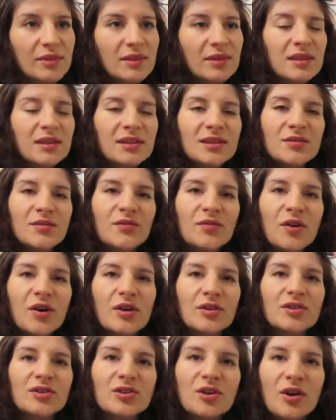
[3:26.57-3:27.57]
this
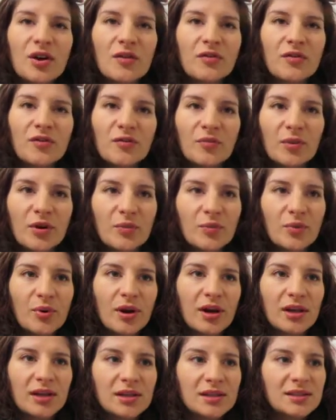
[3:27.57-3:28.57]
first half of my
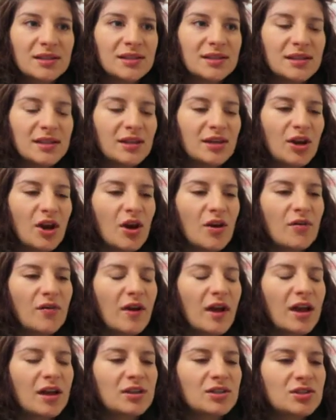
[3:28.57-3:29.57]
pregnancy I've
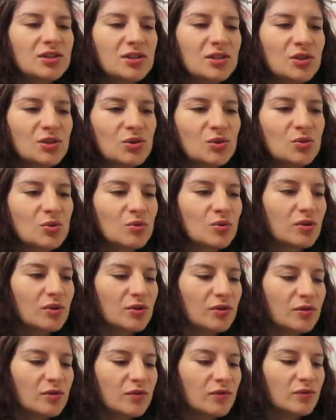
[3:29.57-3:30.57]
had to
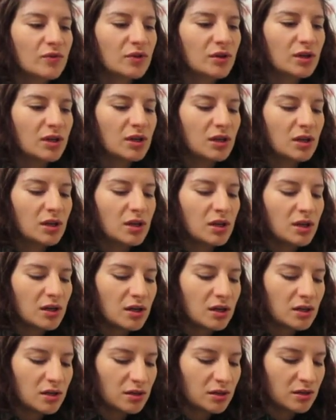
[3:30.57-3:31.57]
sort
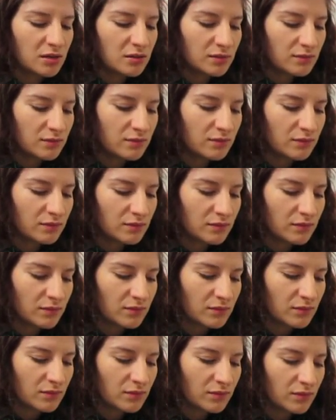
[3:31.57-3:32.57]
of
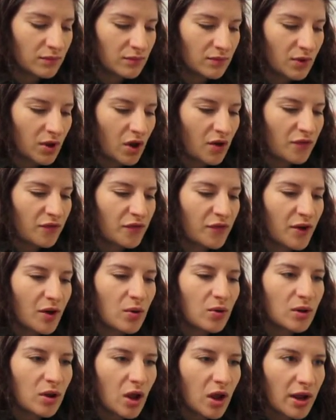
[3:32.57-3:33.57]
I
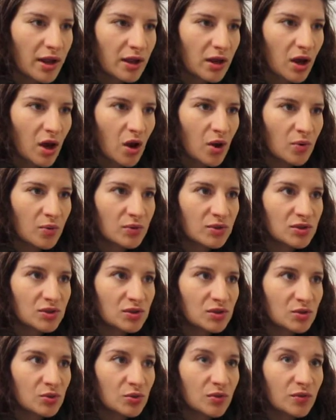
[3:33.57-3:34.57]
felt like I was
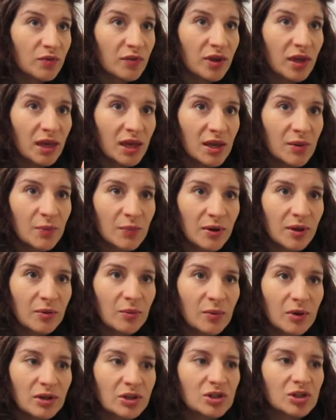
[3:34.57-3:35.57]
sort of keeping
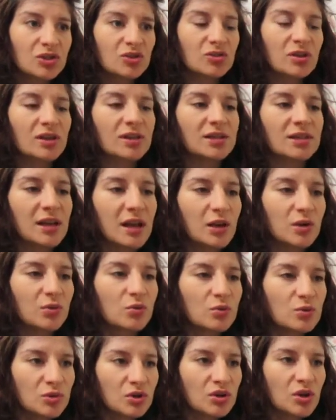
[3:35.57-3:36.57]
my stress at an
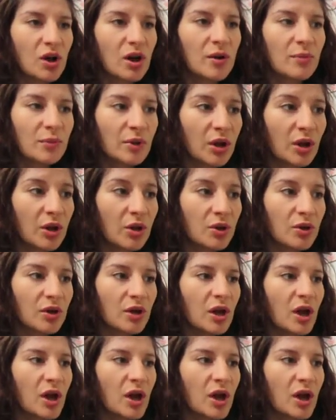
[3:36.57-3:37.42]
all-time low,